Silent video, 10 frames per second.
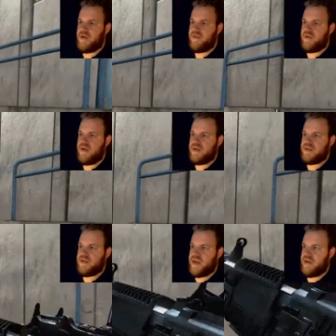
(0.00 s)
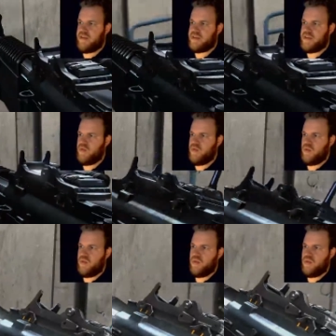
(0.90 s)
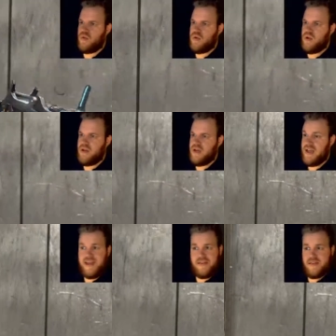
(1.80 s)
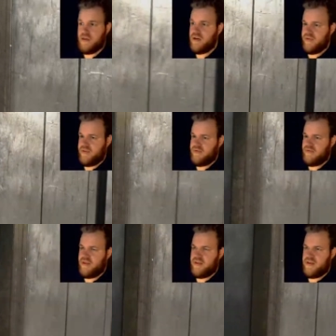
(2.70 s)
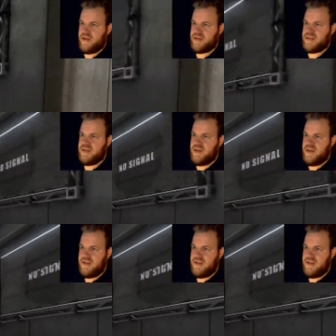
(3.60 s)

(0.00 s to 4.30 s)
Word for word: however, going to try out this thing. Ooh. I like the look of it, if nothing else.